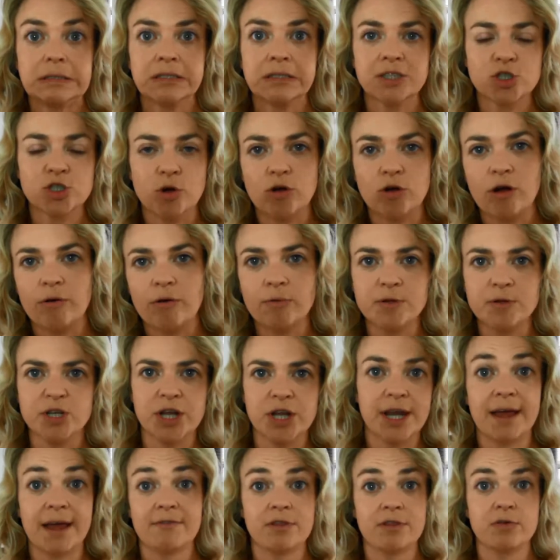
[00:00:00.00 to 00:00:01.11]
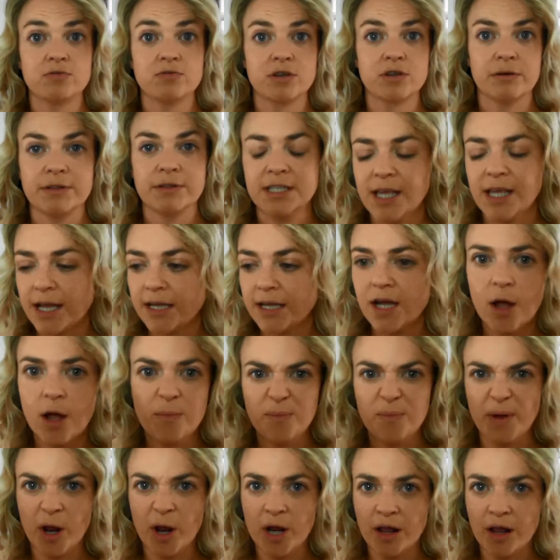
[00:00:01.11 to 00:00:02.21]
shock horror, which I never thought I would say,
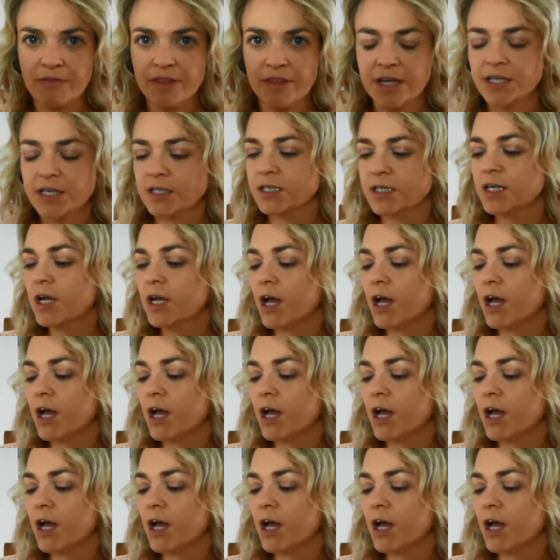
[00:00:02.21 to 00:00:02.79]
but I love these.